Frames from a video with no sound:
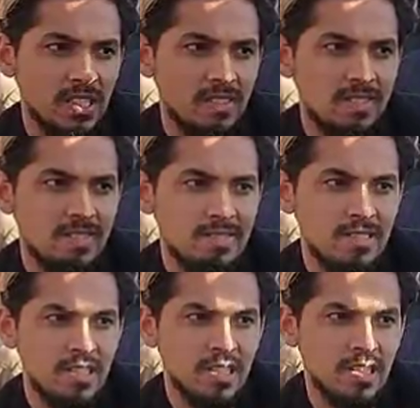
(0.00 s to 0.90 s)

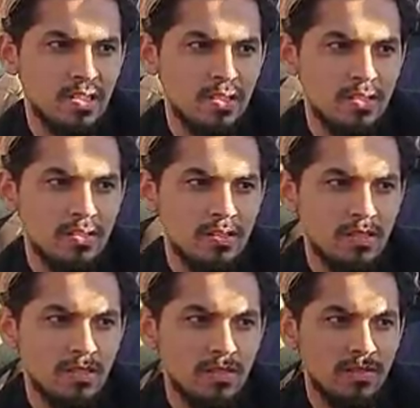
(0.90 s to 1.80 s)

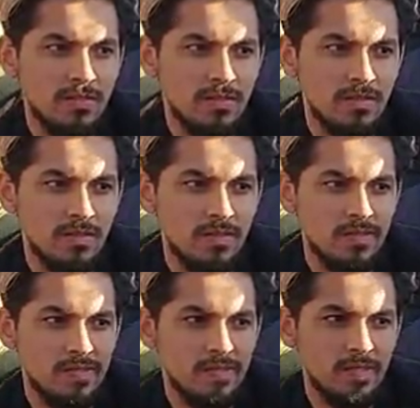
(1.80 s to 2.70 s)

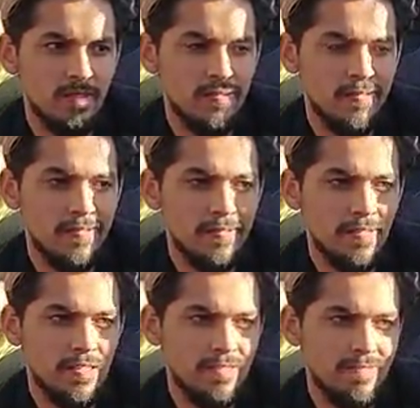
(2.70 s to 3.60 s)

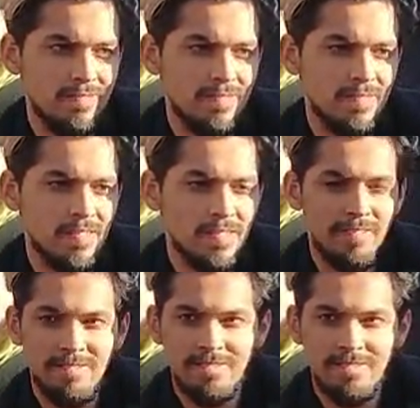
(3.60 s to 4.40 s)
(not speaking)